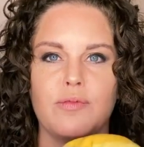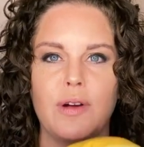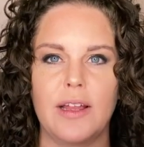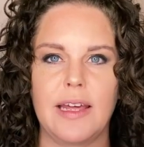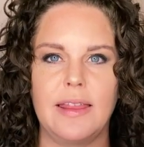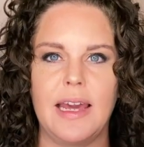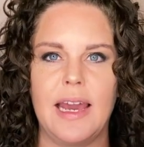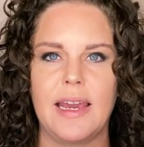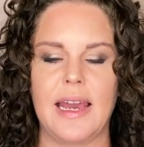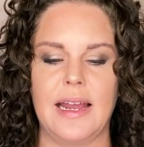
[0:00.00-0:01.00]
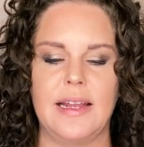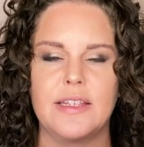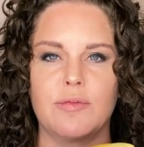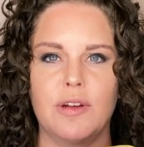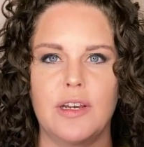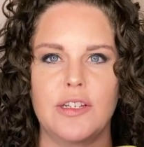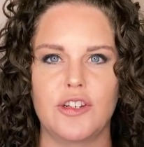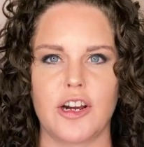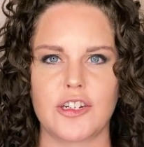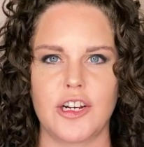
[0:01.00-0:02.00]
really thick and it's really
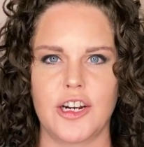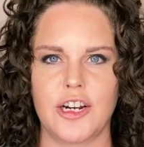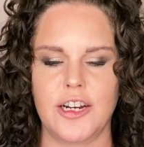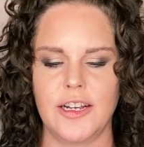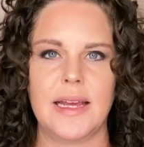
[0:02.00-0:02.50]
structured.